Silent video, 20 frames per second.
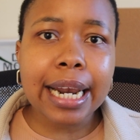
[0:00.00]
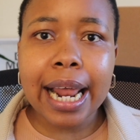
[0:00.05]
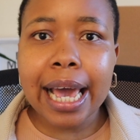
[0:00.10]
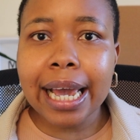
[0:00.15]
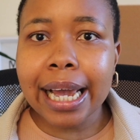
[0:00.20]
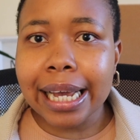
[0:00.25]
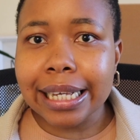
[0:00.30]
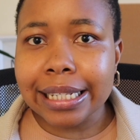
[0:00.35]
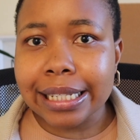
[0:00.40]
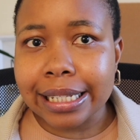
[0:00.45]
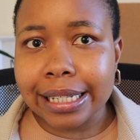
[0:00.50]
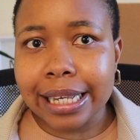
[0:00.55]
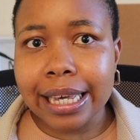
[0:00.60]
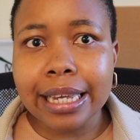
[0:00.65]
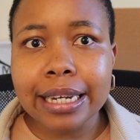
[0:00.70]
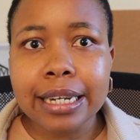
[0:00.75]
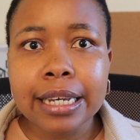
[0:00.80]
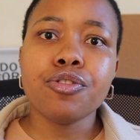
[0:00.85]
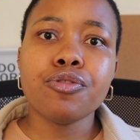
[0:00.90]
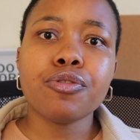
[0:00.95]
Like I
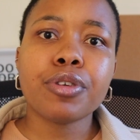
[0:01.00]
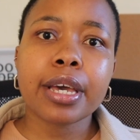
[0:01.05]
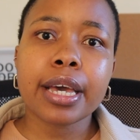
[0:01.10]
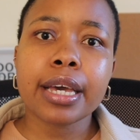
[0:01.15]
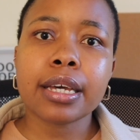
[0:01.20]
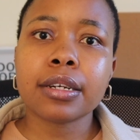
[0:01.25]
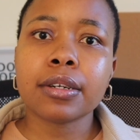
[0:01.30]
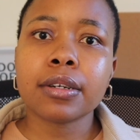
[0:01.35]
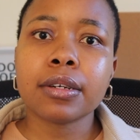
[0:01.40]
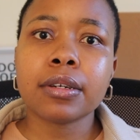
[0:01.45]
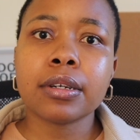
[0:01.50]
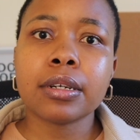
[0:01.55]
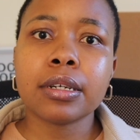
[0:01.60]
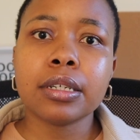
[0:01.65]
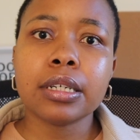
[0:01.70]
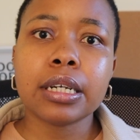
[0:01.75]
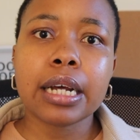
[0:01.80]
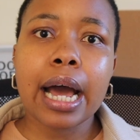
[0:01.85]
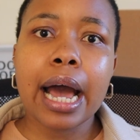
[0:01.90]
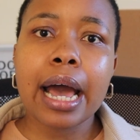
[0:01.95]
said, you
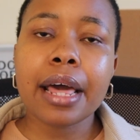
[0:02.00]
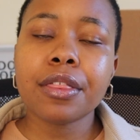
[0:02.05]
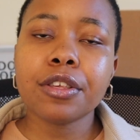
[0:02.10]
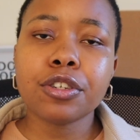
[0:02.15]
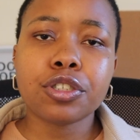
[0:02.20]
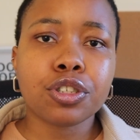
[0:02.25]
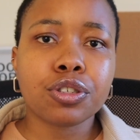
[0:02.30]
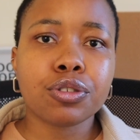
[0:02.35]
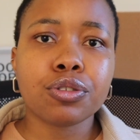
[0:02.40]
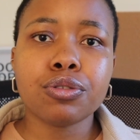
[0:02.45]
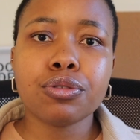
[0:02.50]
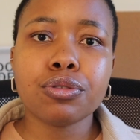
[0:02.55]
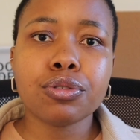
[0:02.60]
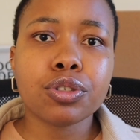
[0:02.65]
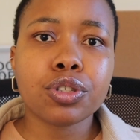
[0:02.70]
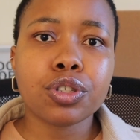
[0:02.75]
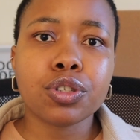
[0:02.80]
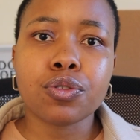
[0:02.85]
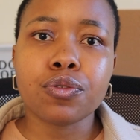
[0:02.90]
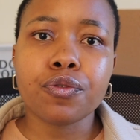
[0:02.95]
can either
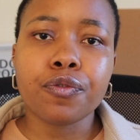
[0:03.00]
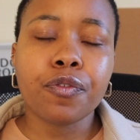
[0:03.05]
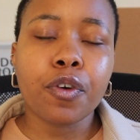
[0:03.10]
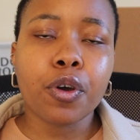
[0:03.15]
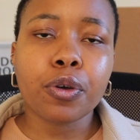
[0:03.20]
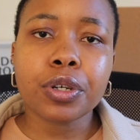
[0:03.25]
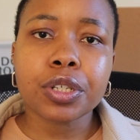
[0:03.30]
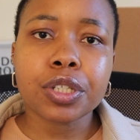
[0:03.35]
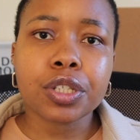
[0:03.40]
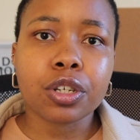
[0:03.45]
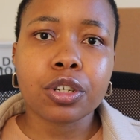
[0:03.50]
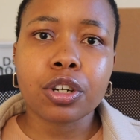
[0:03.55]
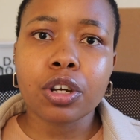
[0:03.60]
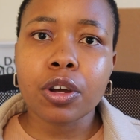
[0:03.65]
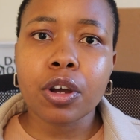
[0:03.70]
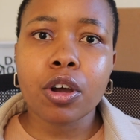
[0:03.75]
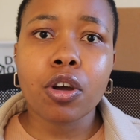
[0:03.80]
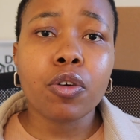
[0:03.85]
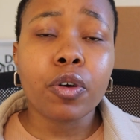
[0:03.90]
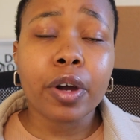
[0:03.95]
choose to focus on
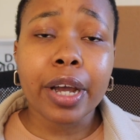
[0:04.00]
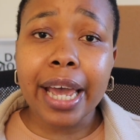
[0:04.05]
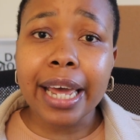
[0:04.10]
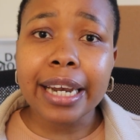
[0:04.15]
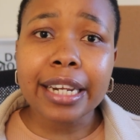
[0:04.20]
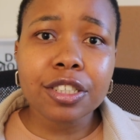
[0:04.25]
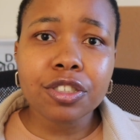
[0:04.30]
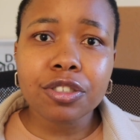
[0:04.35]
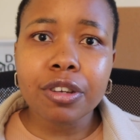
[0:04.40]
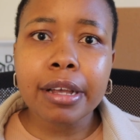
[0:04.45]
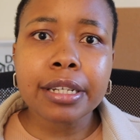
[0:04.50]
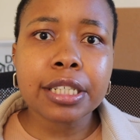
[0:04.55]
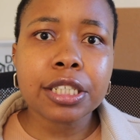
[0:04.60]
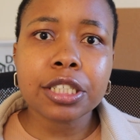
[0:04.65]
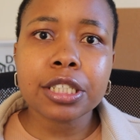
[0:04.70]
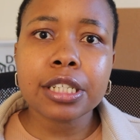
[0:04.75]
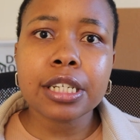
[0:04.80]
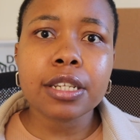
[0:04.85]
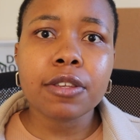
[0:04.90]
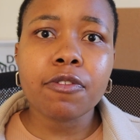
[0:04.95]
organic
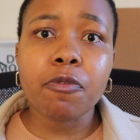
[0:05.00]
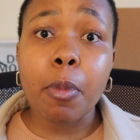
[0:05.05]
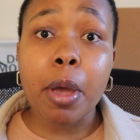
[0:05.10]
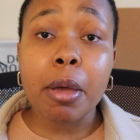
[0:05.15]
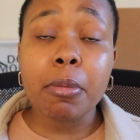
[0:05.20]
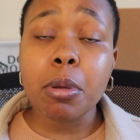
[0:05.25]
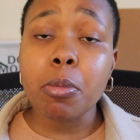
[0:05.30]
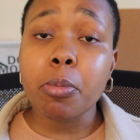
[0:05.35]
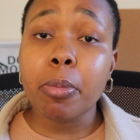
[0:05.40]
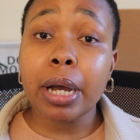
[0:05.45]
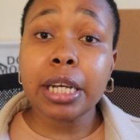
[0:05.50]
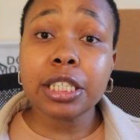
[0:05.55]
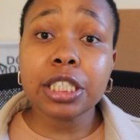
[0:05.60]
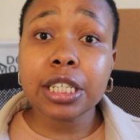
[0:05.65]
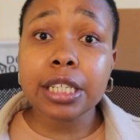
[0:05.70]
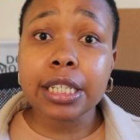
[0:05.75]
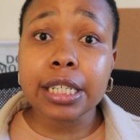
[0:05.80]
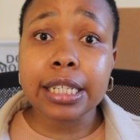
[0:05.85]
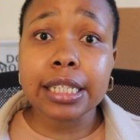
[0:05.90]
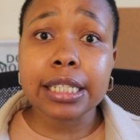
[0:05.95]
strategies if maybe
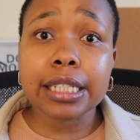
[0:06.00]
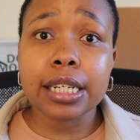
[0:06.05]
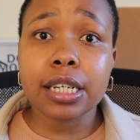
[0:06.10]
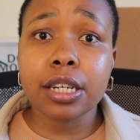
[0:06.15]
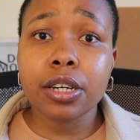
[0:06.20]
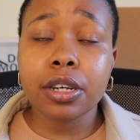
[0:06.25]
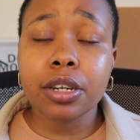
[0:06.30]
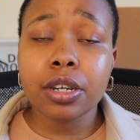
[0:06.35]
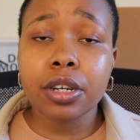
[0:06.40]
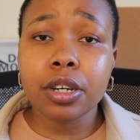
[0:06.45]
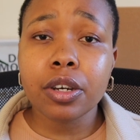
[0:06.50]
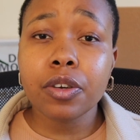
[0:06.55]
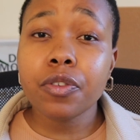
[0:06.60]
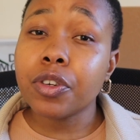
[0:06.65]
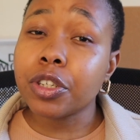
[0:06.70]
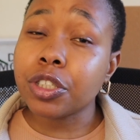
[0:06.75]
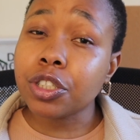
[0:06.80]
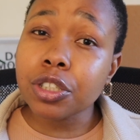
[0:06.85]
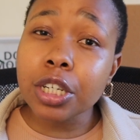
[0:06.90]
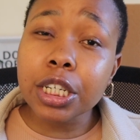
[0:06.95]
budget is a
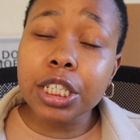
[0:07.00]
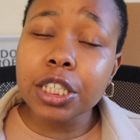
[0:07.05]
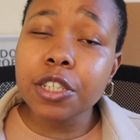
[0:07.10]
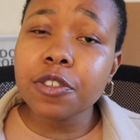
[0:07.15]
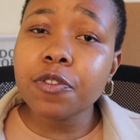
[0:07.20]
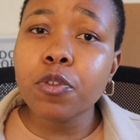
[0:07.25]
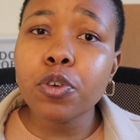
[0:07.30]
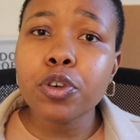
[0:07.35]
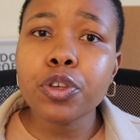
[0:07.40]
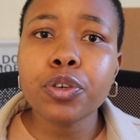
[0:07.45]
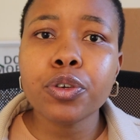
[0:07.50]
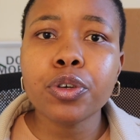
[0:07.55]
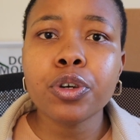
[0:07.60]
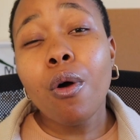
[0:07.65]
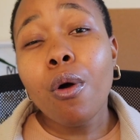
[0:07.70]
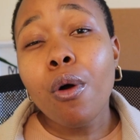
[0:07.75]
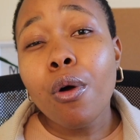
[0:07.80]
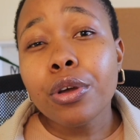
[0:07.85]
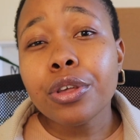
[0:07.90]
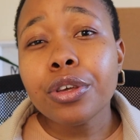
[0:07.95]
restriction for you,
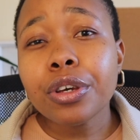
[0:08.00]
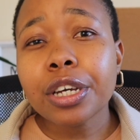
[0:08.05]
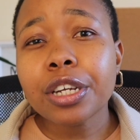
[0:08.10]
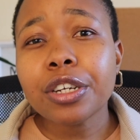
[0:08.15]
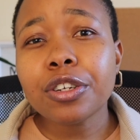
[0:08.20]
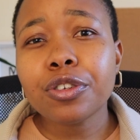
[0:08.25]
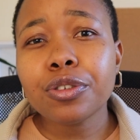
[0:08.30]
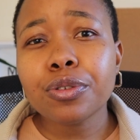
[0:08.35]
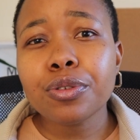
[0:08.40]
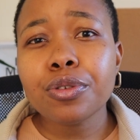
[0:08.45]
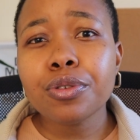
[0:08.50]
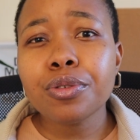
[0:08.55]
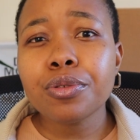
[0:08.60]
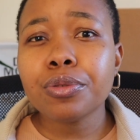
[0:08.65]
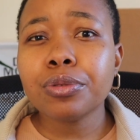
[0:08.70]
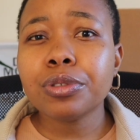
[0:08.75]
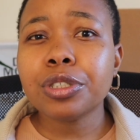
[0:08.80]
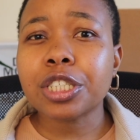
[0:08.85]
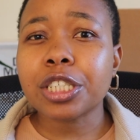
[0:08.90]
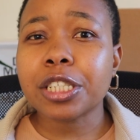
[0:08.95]
or you can
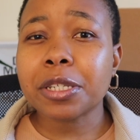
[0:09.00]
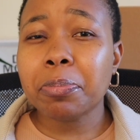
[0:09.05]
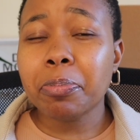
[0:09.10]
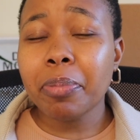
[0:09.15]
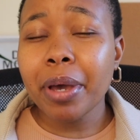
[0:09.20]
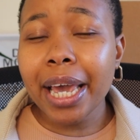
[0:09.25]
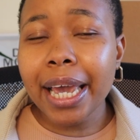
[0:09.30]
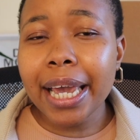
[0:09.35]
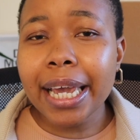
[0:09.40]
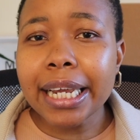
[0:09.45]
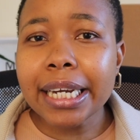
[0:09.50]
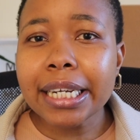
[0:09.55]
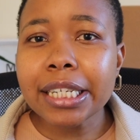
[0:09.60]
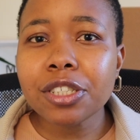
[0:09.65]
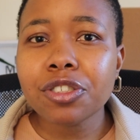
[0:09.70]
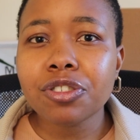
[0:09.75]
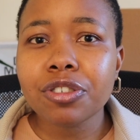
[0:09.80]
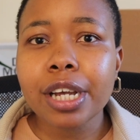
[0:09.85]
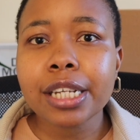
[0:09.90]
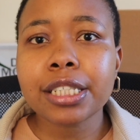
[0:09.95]
do just paid
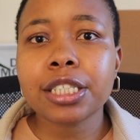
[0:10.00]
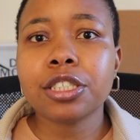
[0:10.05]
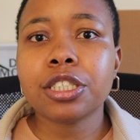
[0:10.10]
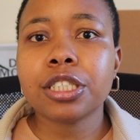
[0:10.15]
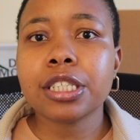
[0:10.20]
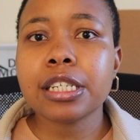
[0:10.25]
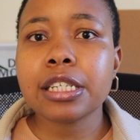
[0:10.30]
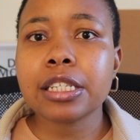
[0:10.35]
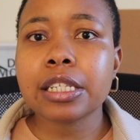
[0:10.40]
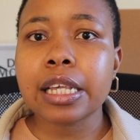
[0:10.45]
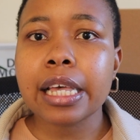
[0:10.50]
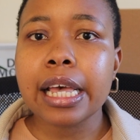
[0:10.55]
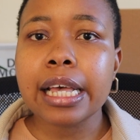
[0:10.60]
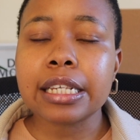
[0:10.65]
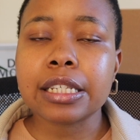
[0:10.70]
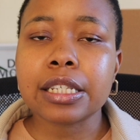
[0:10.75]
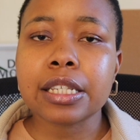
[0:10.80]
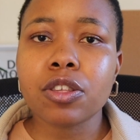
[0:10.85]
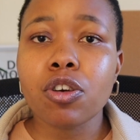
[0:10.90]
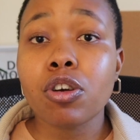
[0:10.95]
strategies,
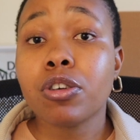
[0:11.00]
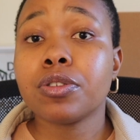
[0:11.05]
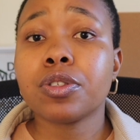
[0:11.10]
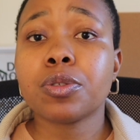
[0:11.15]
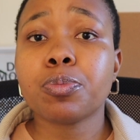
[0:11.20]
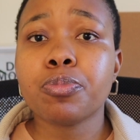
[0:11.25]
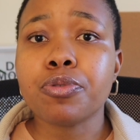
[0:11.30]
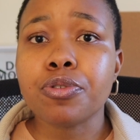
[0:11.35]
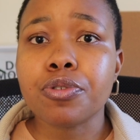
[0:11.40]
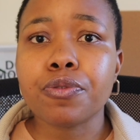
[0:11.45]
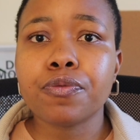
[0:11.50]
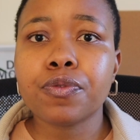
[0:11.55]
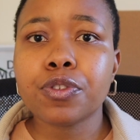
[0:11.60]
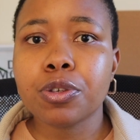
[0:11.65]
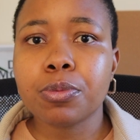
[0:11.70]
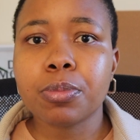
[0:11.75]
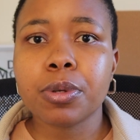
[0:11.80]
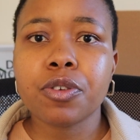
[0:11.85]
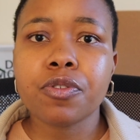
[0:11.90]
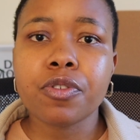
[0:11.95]
as those prove
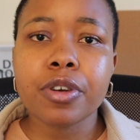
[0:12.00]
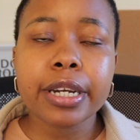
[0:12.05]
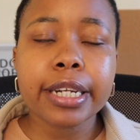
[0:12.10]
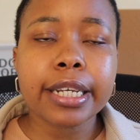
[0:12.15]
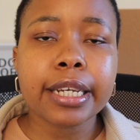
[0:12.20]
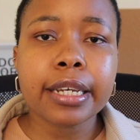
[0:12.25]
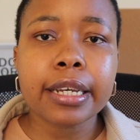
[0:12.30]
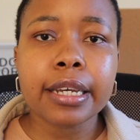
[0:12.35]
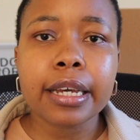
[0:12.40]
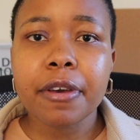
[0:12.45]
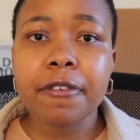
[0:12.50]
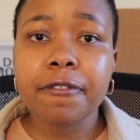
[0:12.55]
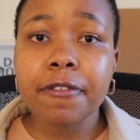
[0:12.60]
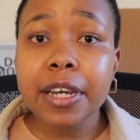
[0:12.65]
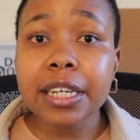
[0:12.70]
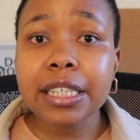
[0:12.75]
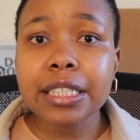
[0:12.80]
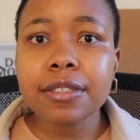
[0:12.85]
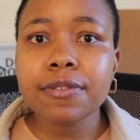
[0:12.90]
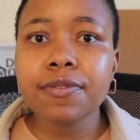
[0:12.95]
to be really
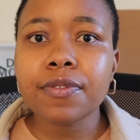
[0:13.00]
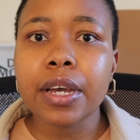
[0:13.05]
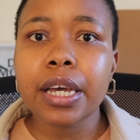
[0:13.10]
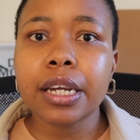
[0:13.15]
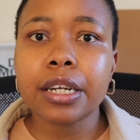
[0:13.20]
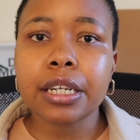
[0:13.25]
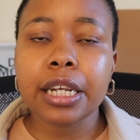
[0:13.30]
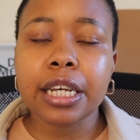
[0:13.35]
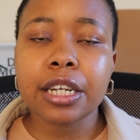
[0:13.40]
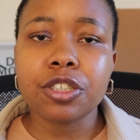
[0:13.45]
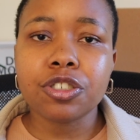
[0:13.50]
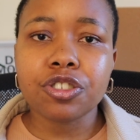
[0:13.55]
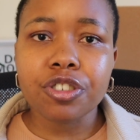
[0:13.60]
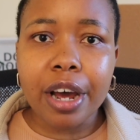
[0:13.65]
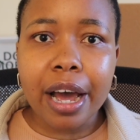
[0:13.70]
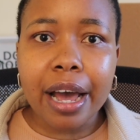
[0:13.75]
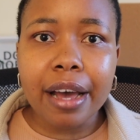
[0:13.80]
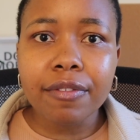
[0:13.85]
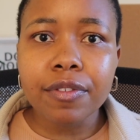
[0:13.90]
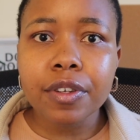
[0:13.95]
effective and can
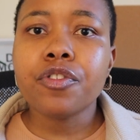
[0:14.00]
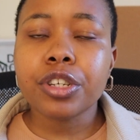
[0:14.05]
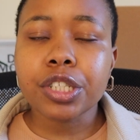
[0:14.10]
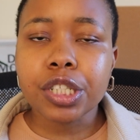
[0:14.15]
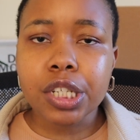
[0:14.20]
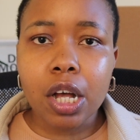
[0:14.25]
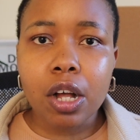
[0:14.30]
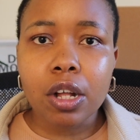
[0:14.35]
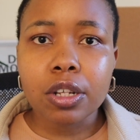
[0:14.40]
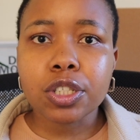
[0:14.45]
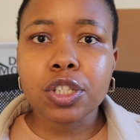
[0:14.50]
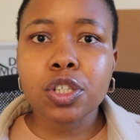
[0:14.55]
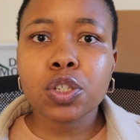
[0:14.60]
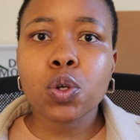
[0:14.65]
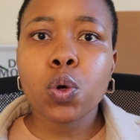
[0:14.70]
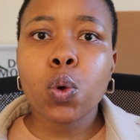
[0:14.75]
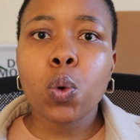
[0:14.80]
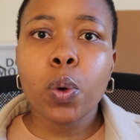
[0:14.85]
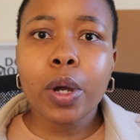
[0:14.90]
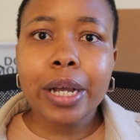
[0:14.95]
drive results
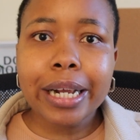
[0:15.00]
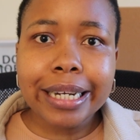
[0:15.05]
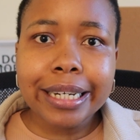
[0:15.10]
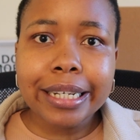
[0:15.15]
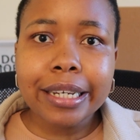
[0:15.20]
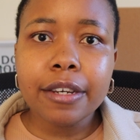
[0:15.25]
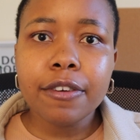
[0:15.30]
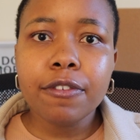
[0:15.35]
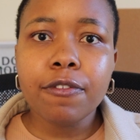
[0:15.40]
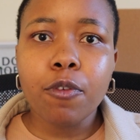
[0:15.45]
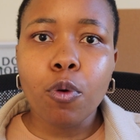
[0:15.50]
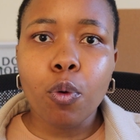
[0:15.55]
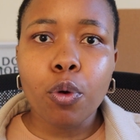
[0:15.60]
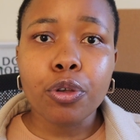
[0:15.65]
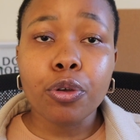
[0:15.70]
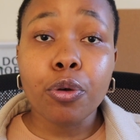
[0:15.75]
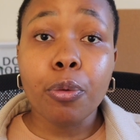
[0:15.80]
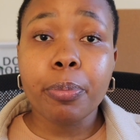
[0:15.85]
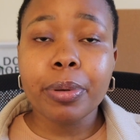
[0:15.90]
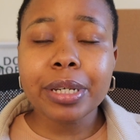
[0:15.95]
quickly for
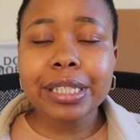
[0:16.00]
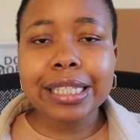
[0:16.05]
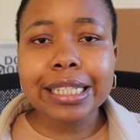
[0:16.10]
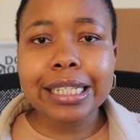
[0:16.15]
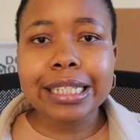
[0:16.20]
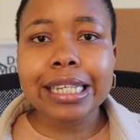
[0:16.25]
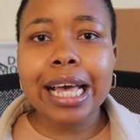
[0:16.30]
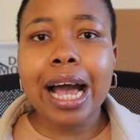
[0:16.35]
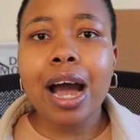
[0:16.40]
your business.